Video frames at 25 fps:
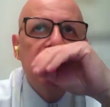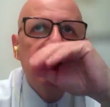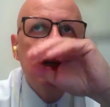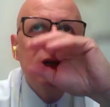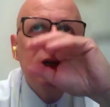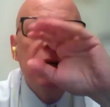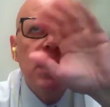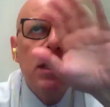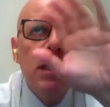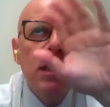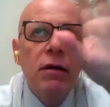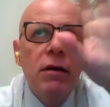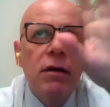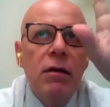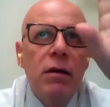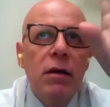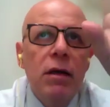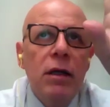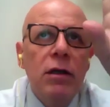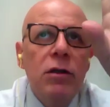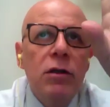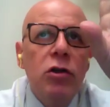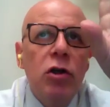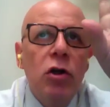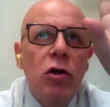the
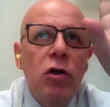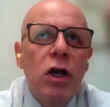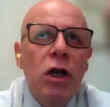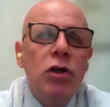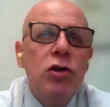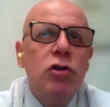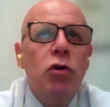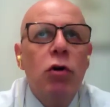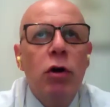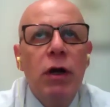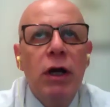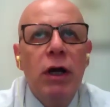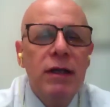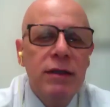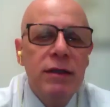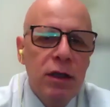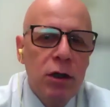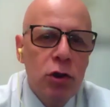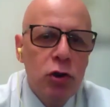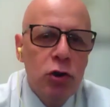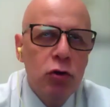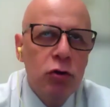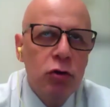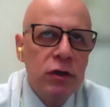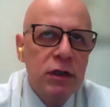international
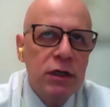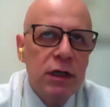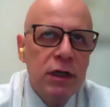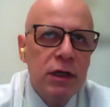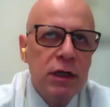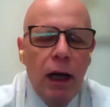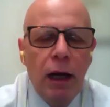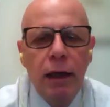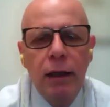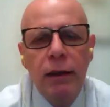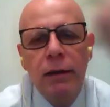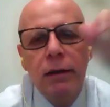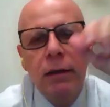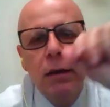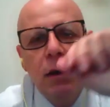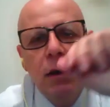organization side.